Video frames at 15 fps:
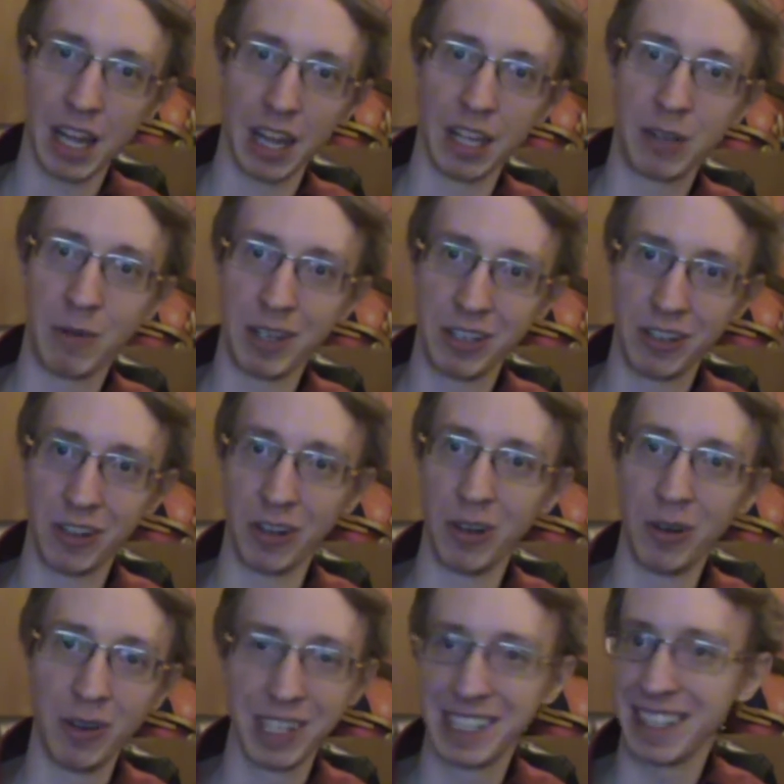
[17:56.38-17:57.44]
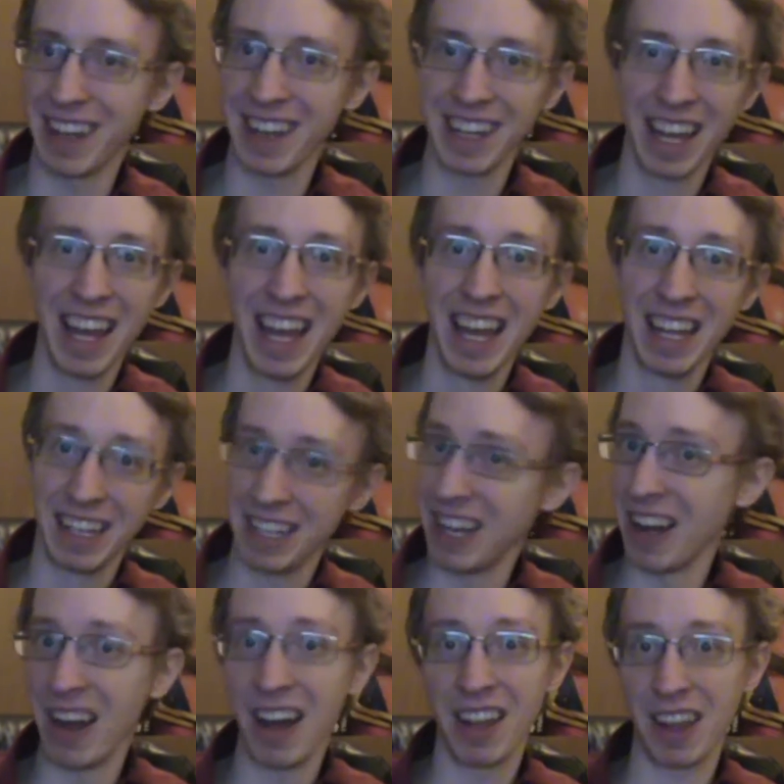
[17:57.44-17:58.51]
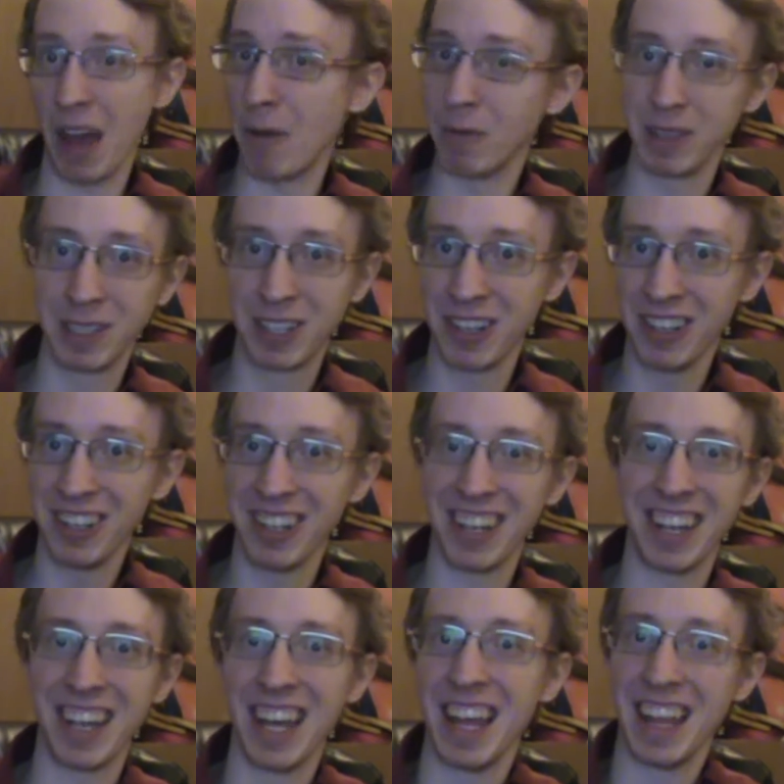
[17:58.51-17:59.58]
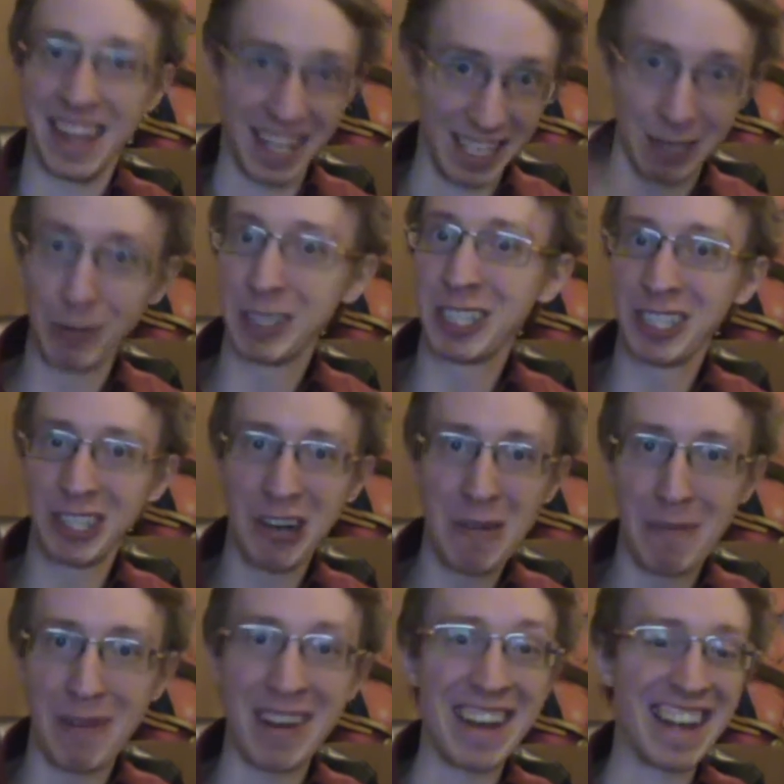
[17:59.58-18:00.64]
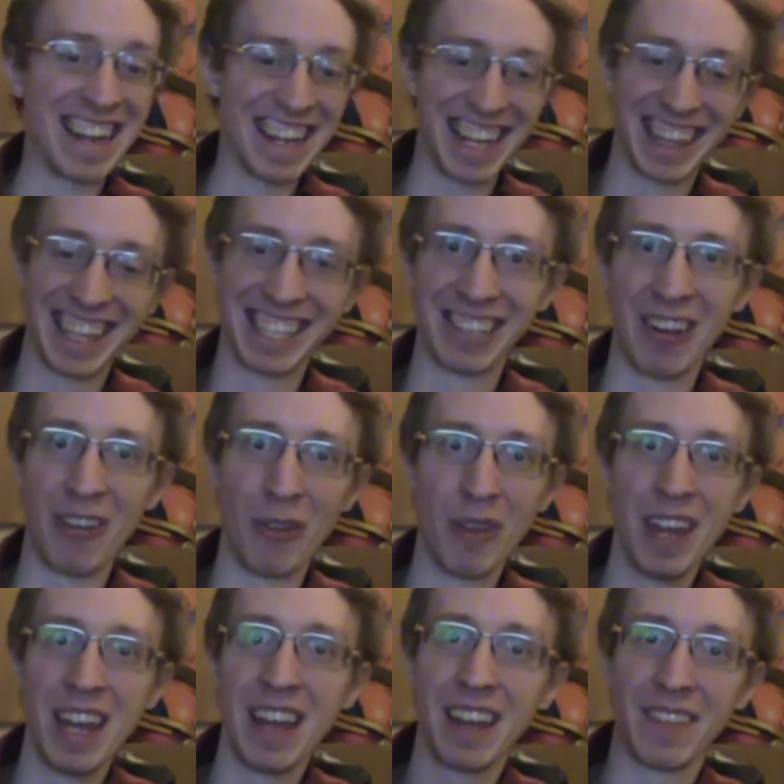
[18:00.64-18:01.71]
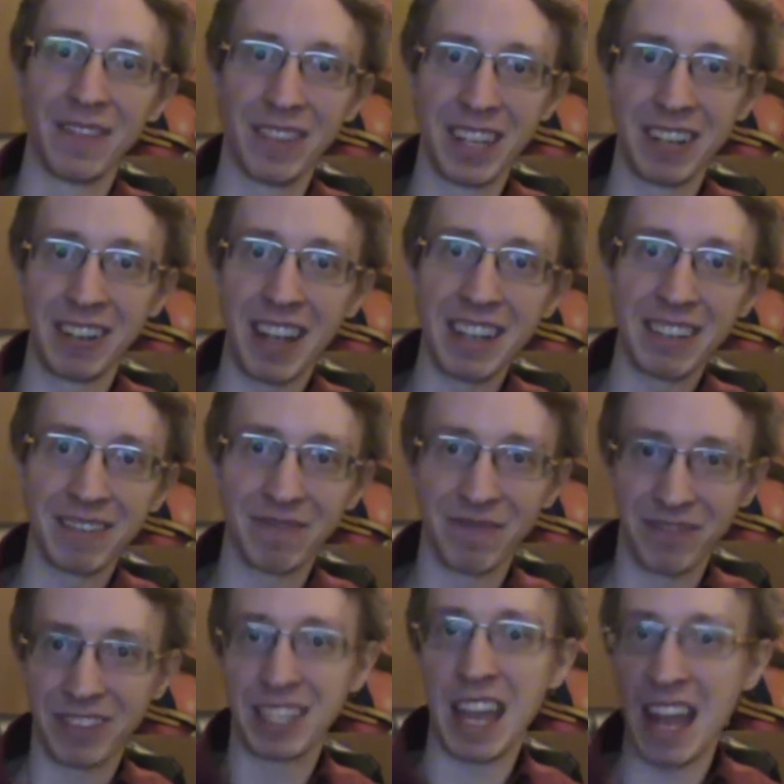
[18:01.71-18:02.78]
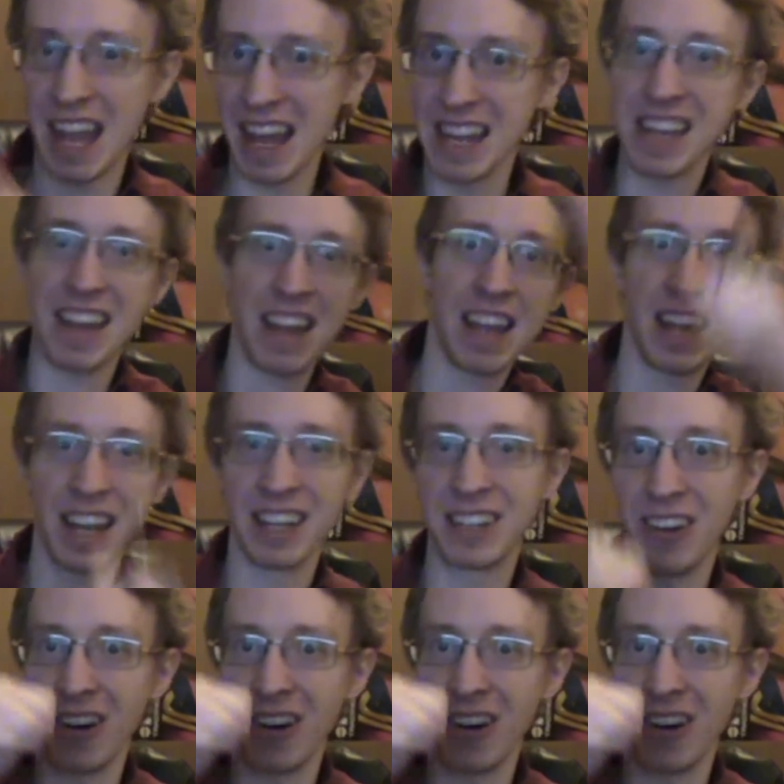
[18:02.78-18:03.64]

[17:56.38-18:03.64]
liquid goo. It's like, yeah, that was good. This was stupid. They're like hand-to-hand